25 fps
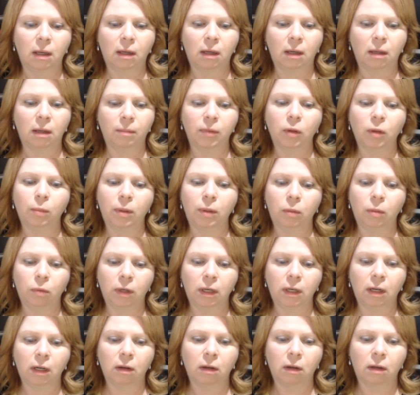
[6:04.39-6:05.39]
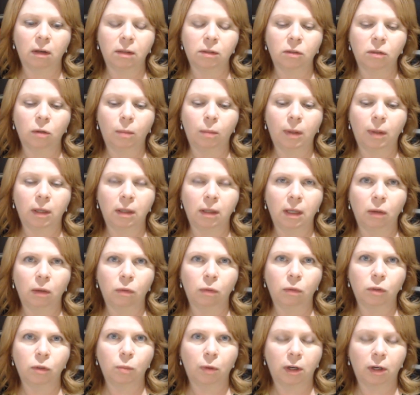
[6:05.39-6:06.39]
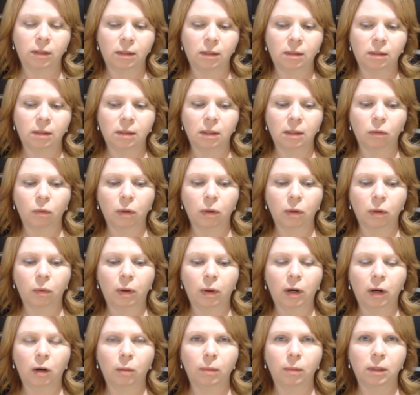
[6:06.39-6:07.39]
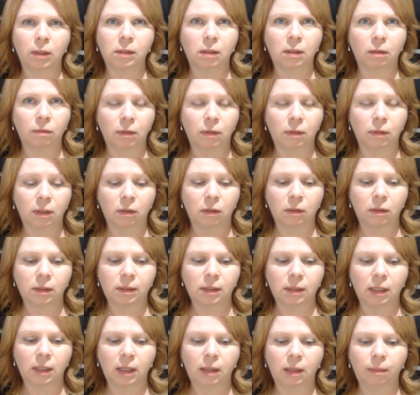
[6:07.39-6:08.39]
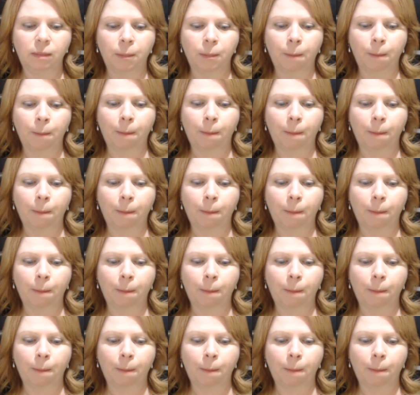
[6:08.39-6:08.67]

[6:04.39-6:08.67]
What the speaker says: You'll be reading also about language processing requirements of literacy.